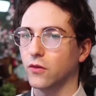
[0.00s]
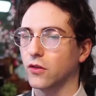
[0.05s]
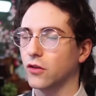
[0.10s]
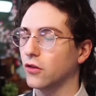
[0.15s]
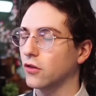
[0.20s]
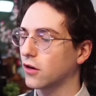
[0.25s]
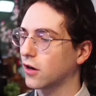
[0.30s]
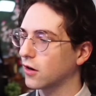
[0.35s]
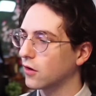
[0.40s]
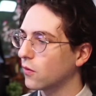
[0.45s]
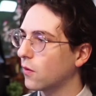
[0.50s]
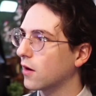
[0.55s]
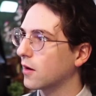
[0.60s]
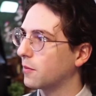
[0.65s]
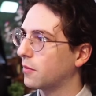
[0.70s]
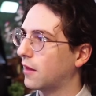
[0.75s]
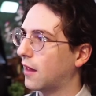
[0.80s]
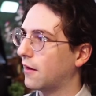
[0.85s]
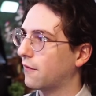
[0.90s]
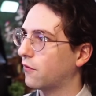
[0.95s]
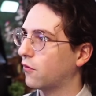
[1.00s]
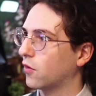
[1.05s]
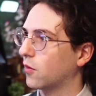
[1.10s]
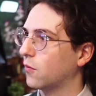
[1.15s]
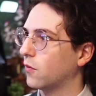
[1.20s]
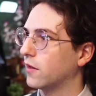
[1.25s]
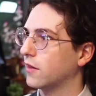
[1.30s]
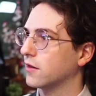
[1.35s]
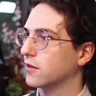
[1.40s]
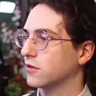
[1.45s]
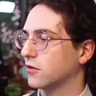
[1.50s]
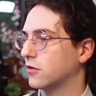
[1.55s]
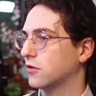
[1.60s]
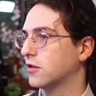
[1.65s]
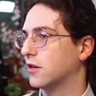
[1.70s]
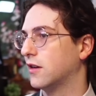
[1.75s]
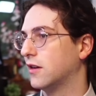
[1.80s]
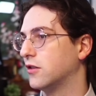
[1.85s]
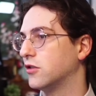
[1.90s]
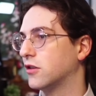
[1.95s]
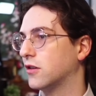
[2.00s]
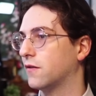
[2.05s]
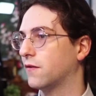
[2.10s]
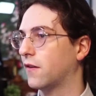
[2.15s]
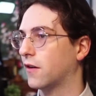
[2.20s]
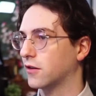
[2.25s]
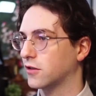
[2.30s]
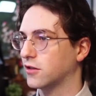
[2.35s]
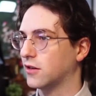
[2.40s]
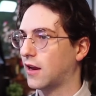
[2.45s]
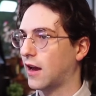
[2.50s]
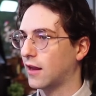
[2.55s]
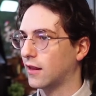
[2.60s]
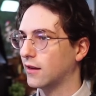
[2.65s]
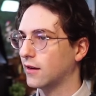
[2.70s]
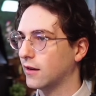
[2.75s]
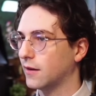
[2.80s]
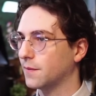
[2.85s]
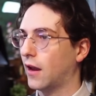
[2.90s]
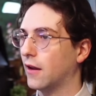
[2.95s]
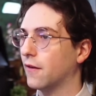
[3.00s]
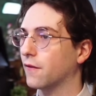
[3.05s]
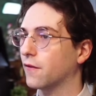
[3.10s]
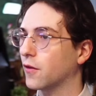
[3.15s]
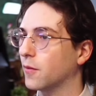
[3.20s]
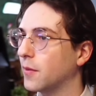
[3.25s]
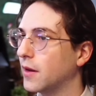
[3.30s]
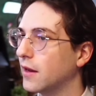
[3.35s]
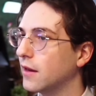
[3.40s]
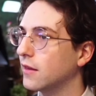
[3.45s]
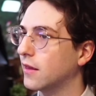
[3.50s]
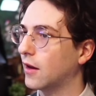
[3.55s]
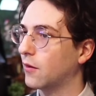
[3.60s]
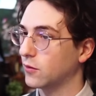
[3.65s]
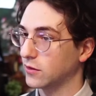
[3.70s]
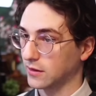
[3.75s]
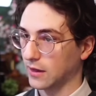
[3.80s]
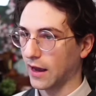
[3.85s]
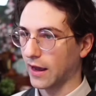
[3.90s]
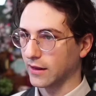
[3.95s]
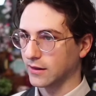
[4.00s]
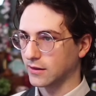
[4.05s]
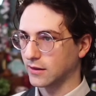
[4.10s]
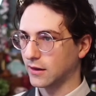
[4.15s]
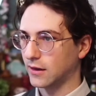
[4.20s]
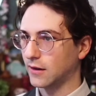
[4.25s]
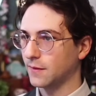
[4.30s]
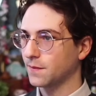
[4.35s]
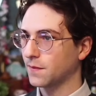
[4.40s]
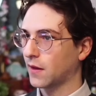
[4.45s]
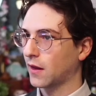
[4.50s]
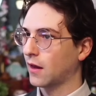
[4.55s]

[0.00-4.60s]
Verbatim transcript: You're gonna want a platform with a search engine functionality. And for me, that was Etsy.